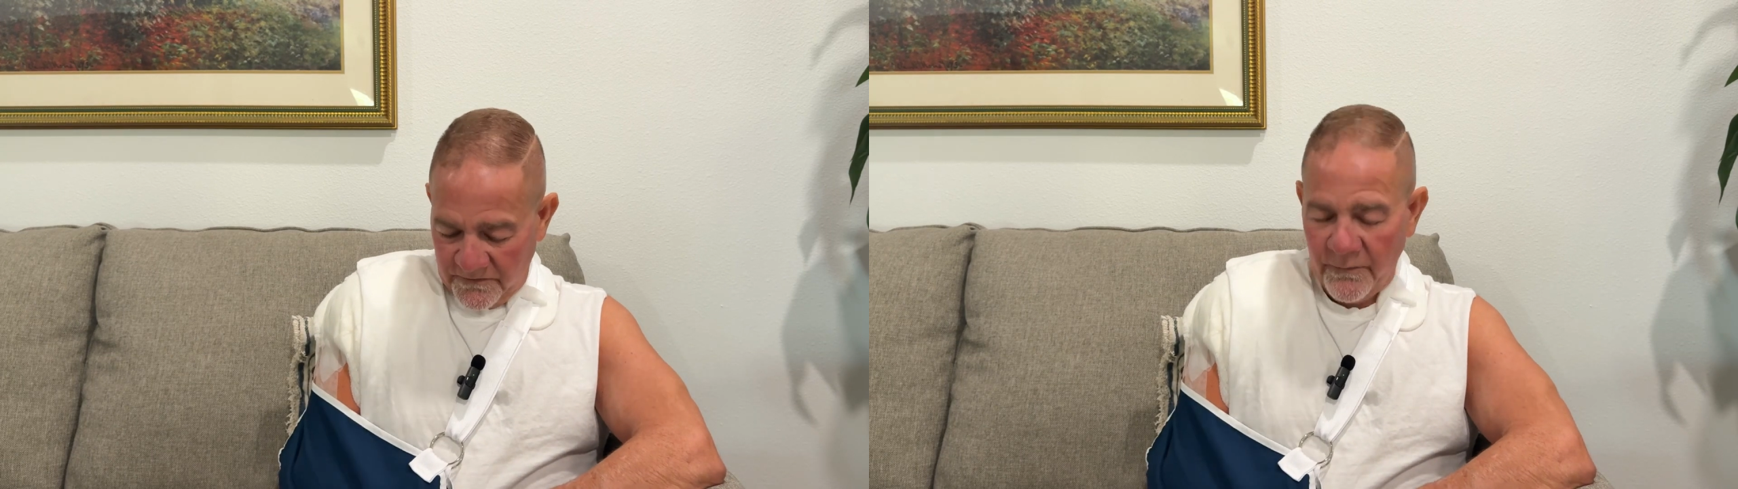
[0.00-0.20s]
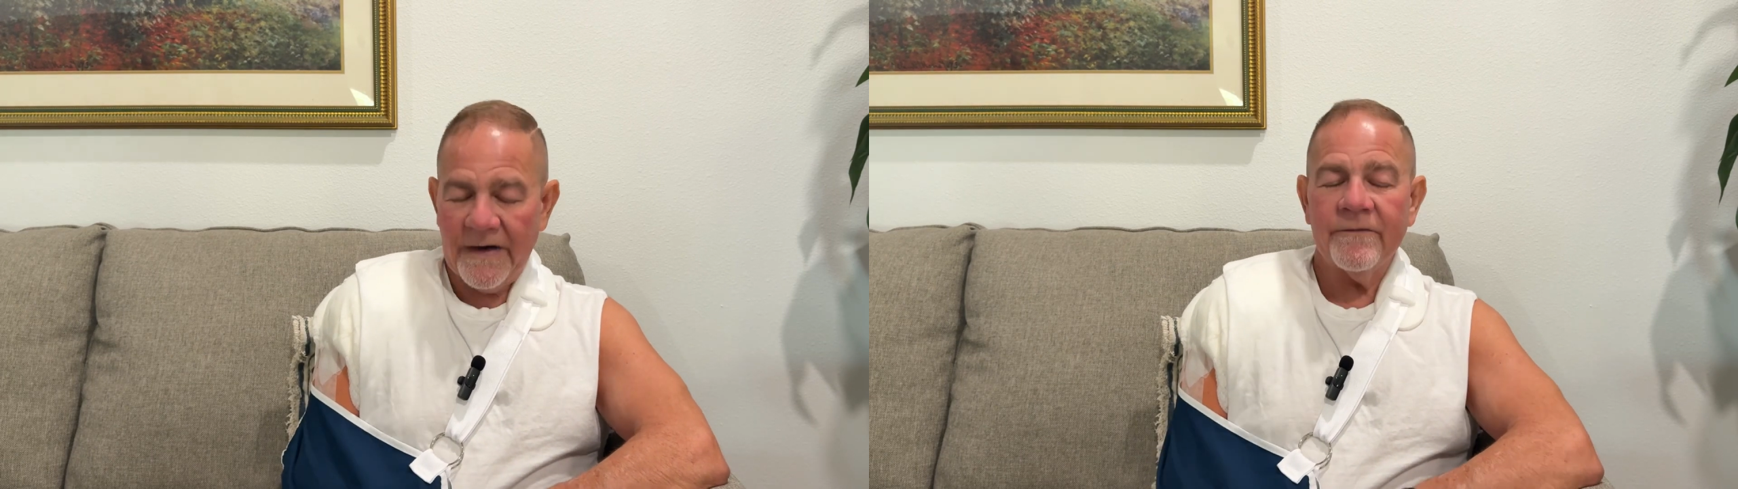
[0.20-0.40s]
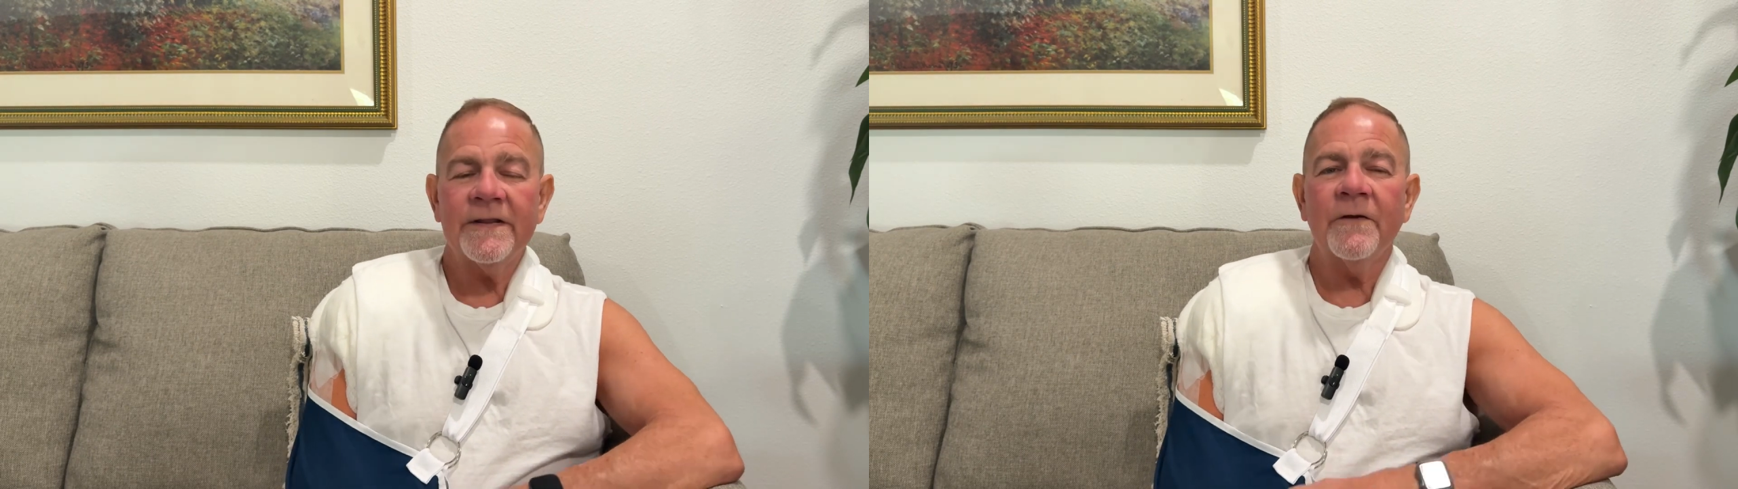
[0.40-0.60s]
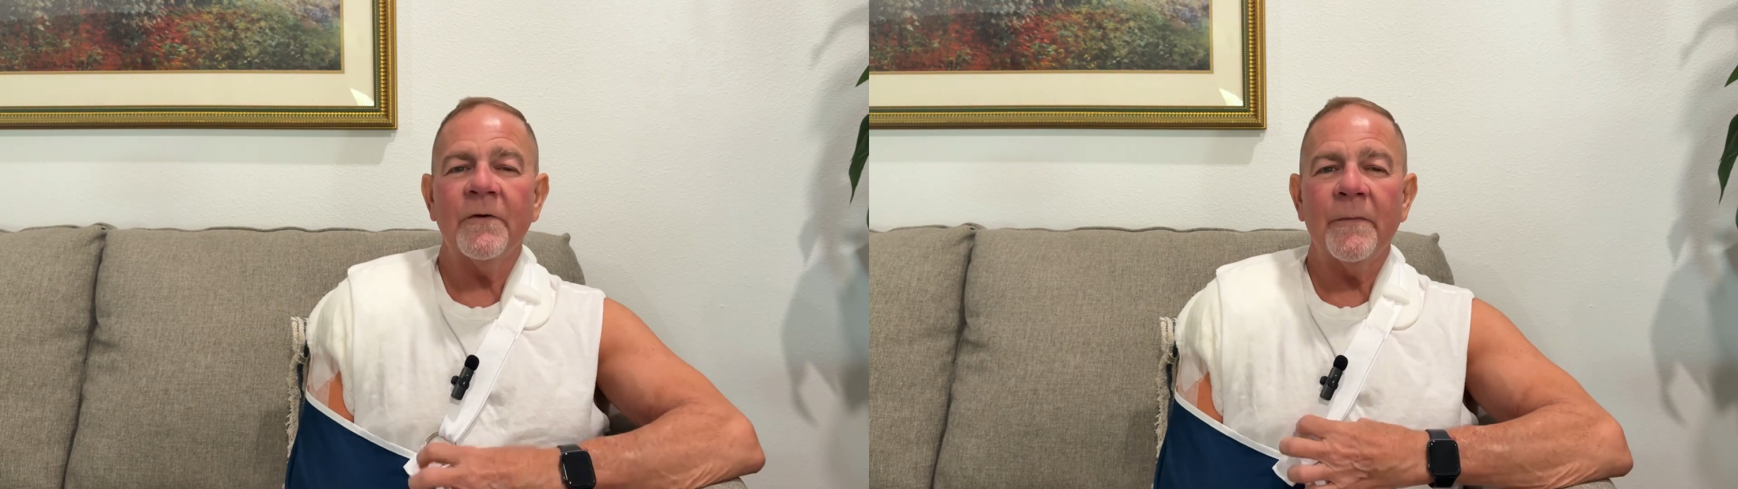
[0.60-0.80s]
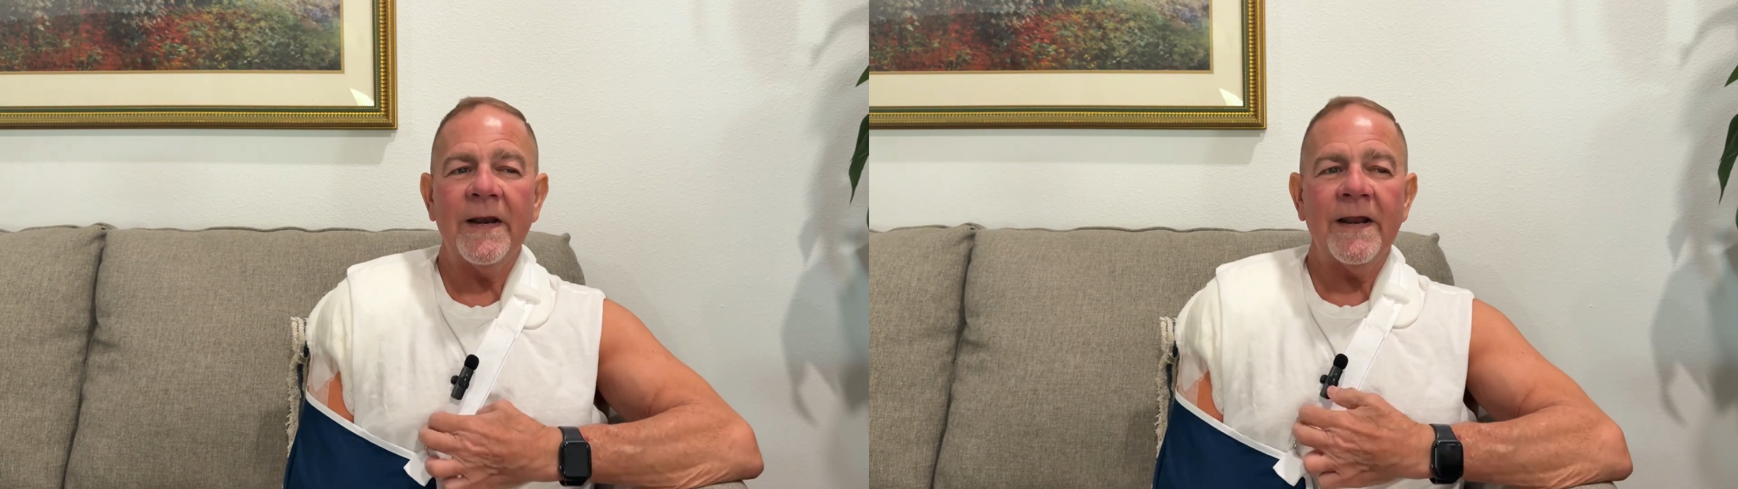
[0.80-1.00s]
doing everything
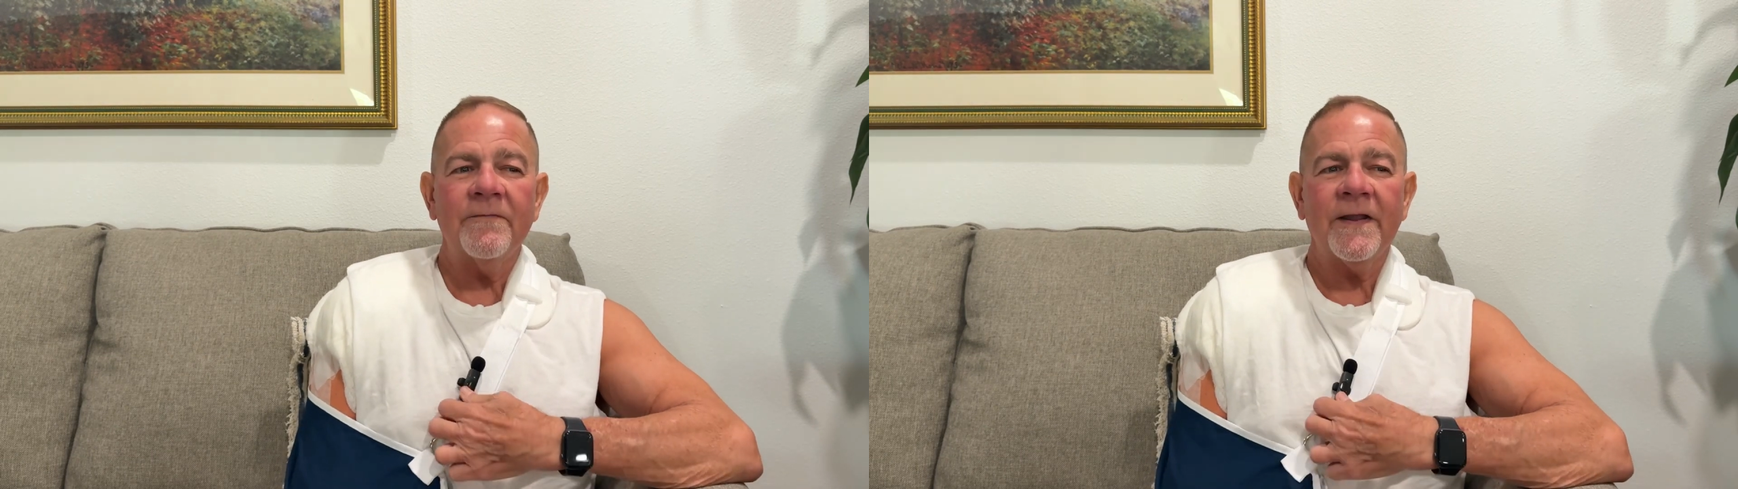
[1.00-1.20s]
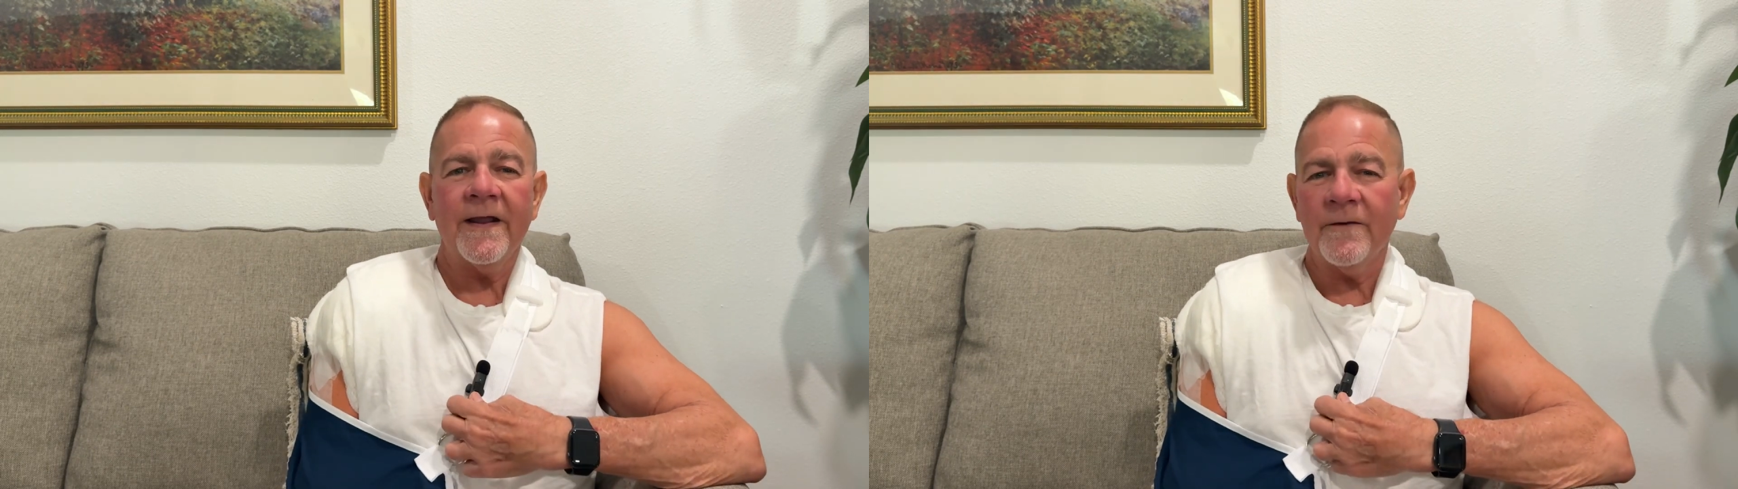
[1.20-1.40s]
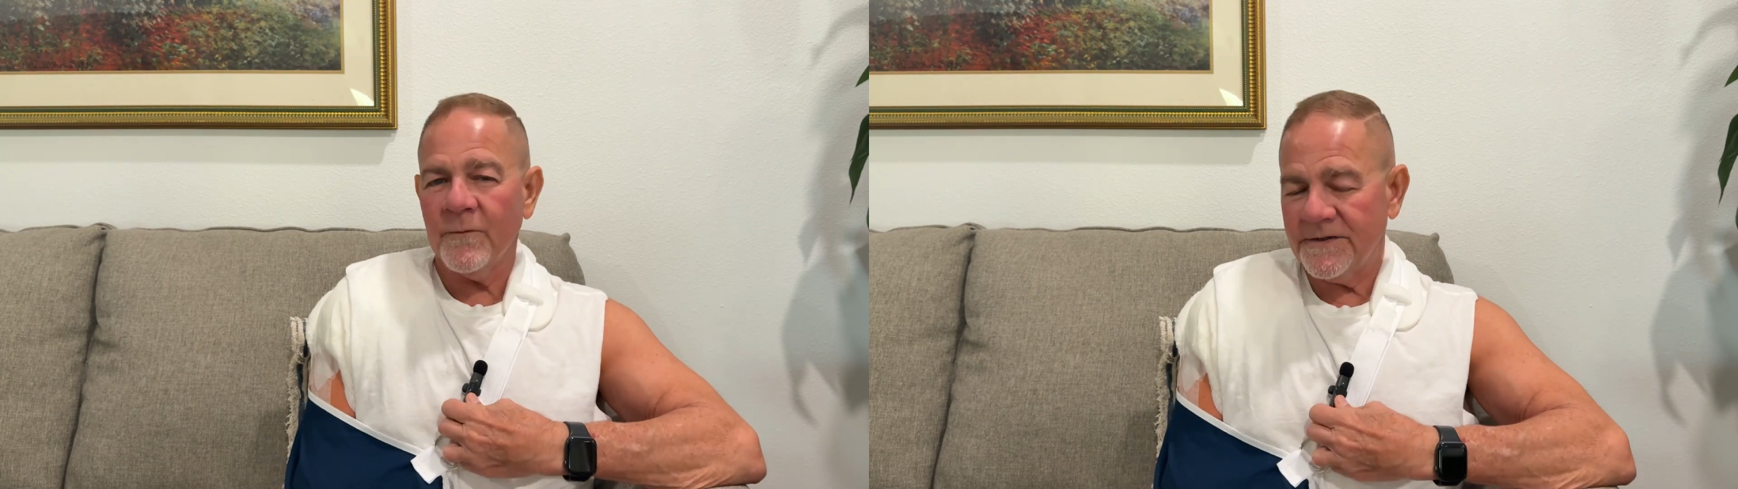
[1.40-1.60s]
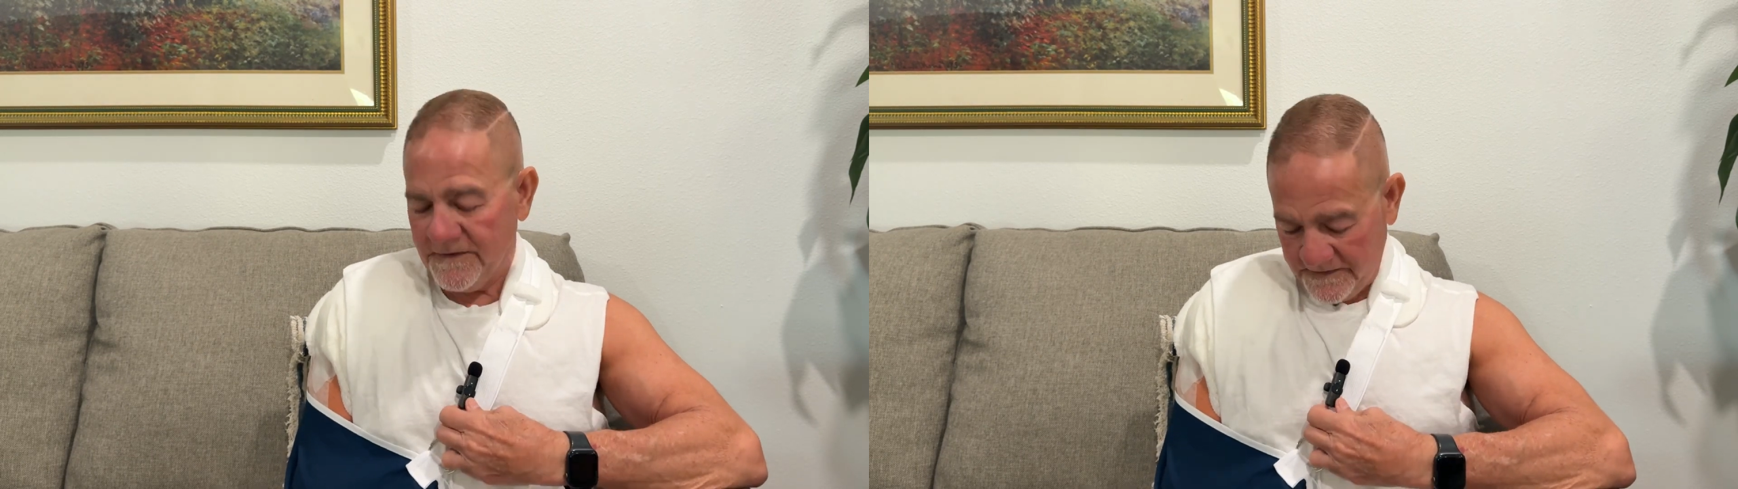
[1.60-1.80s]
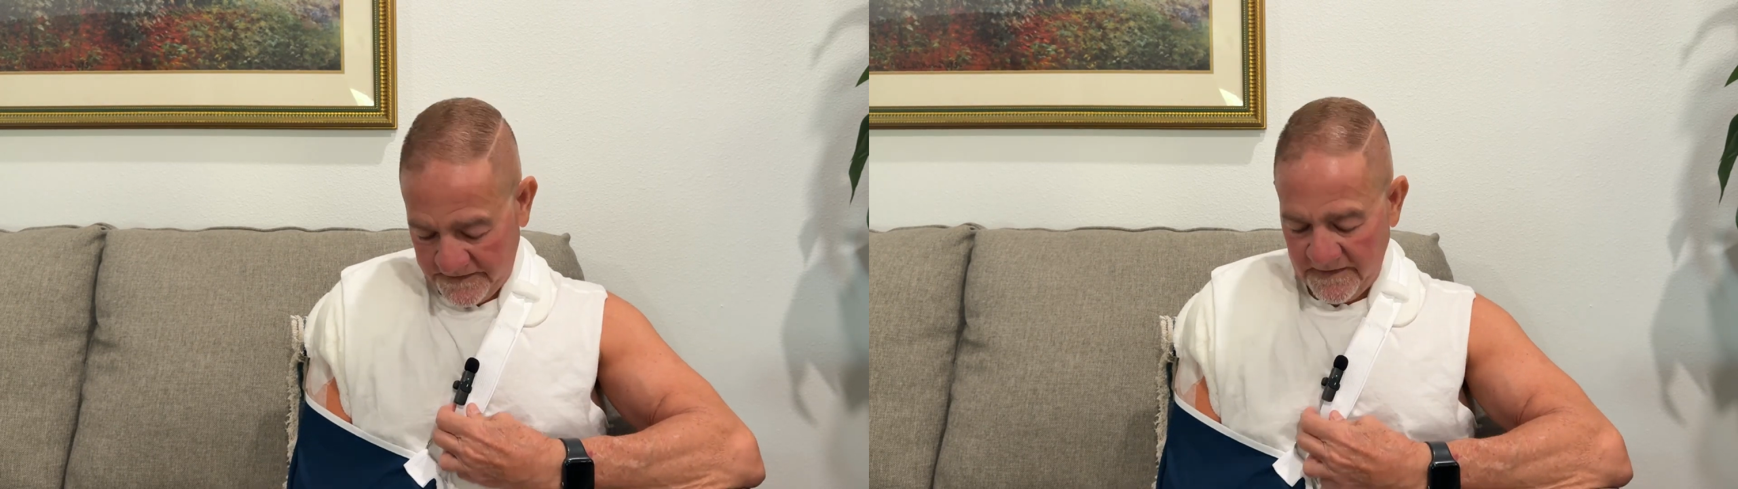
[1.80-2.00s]
with my left hand,
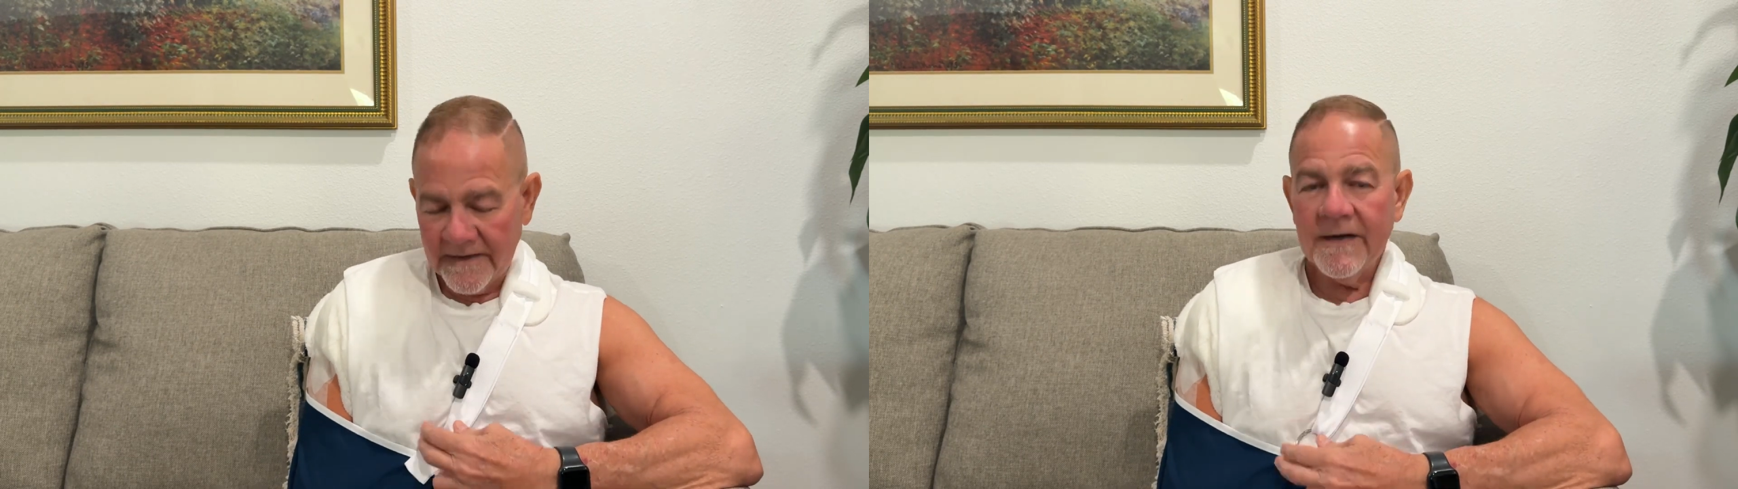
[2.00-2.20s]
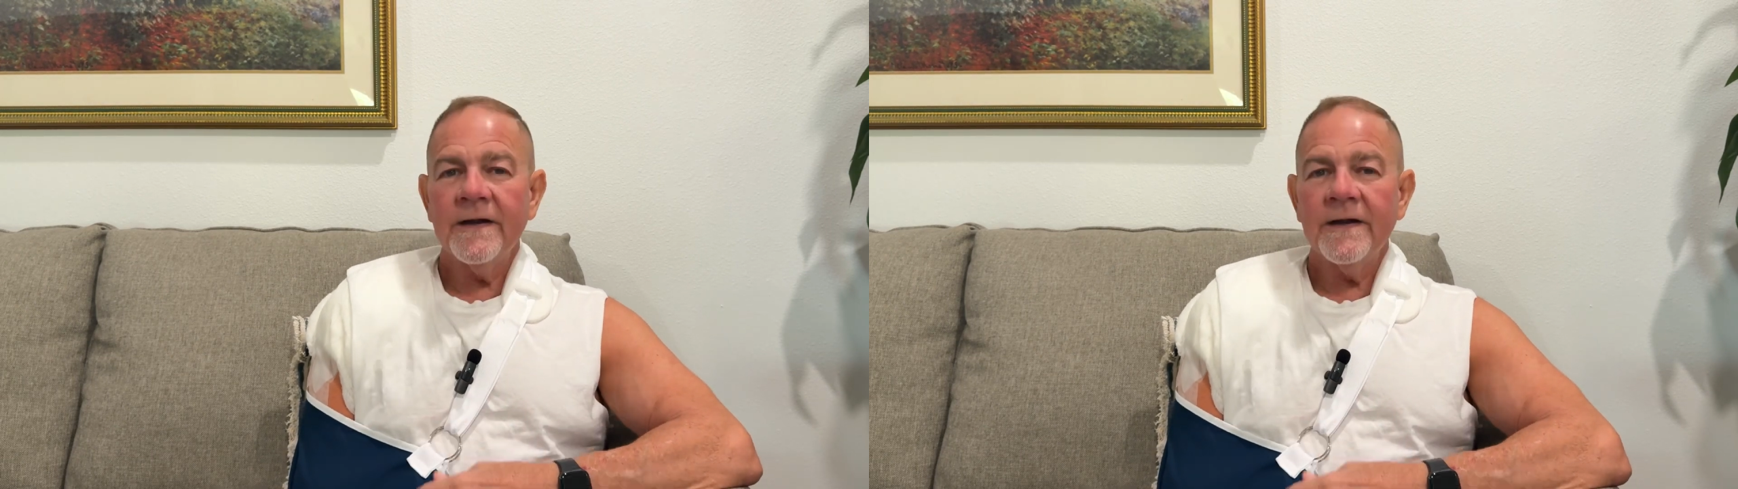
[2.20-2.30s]
which is